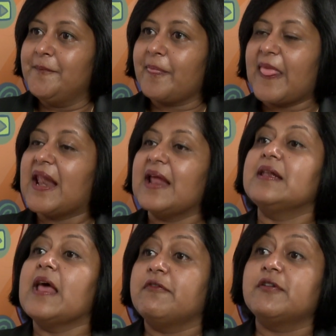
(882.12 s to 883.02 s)
And I
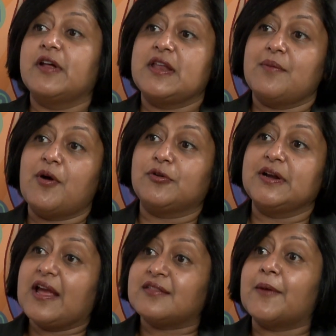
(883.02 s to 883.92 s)
never worry about it
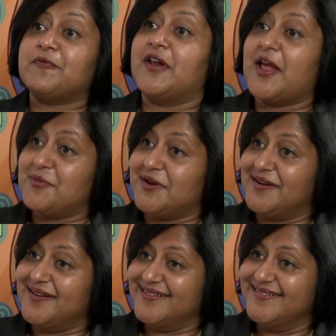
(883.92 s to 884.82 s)
except when I'm in India.